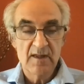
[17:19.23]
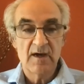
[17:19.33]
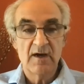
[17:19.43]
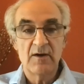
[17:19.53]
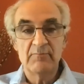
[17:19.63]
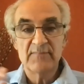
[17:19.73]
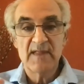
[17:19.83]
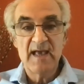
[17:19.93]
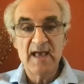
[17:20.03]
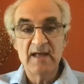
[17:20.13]
Um,
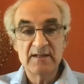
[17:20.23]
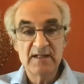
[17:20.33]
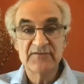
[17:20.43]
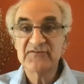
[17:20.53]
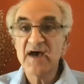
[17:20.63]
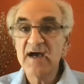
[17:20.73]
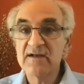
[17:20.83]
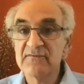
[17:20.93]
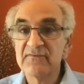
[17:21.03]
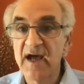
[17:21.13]
and inside
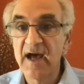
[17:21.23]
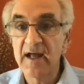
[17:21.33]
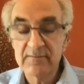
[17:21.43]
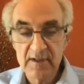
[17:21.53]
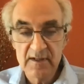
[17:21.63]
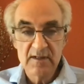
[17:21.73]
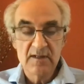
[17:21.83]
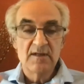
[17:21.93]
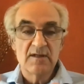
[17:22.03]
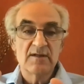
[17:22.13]
of that,
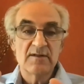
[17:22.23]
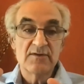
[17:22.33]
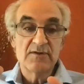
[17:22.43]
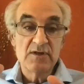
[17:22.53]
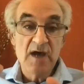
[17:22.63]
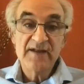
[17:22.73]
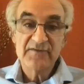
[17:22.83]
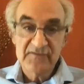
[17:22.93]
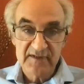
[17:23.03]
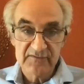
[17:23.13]
the United
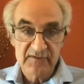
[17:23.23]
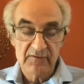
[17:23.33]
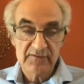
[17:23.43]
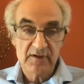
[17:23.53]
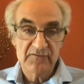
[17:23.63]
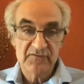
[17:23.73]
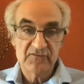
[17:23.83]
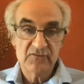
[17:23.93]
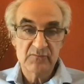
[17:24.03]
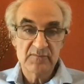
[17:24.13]
States healthcare
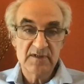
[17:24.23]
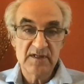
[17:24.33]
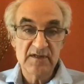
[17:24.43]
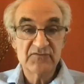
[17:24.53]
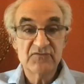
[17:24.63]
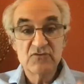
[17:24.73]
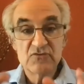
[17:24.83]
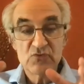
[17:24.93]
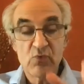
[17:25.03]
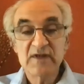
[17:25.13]
system is
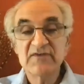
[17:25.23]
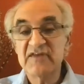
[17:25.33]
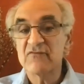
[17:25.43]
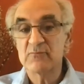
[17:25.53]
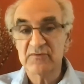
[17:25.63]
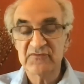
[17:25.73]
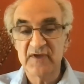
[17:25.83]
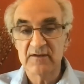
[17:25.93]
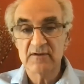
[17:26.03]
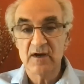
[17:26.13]

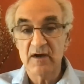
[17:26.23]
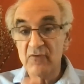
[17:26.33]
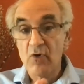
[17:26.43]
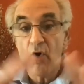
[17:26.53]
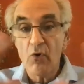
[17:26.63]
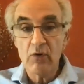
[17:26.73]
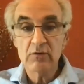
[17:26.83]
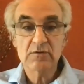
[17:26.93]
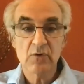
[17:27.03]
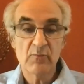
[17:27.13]
27% of all
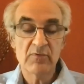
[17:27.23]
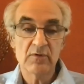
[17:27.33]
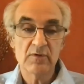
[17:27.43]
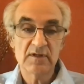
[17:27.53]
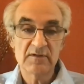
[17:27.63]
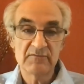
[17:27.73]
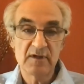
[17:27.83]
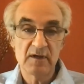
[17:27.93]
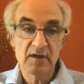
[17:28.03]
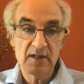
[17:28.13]
global in,
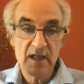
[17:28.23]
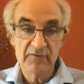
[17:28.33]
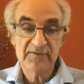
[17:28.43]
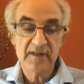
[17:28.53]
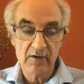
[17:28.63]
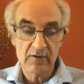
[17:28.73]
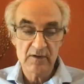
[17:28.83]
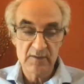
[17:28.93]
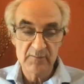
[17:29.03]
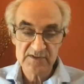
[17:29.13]
uh, healthcare
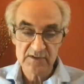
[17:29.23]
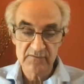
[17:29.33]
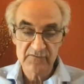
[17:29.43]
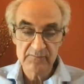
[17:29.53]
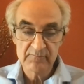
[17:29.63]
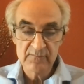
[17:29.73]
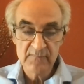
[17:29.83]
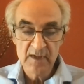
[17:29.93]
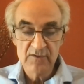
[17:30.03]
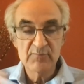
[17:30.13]
emissions.
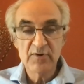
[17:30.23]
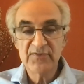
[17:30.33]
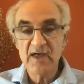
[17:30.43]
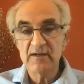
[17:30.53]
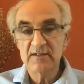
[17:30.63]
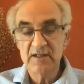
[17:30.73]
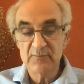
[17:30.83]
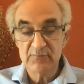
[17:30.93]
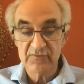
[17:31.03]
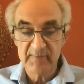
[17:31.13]
To put that in
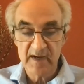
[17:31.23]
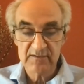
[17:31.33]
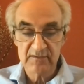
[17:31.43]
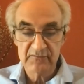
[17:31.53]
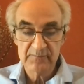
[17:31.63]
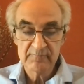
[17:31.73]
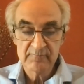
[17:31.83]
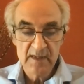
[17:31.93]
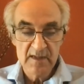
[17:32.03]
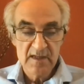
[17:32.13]
perspective,
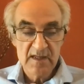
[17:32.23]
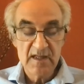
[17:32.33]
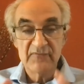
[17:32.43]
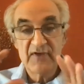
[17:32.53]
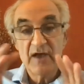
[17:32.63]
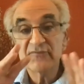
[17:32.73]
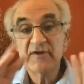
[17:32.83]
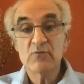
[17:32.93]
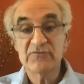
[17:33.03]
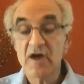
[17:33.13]
if
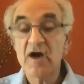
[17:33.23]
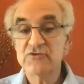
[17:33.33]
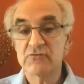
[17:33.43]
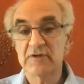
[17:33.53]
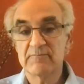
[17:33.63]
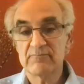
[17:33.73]
healthcare was a country,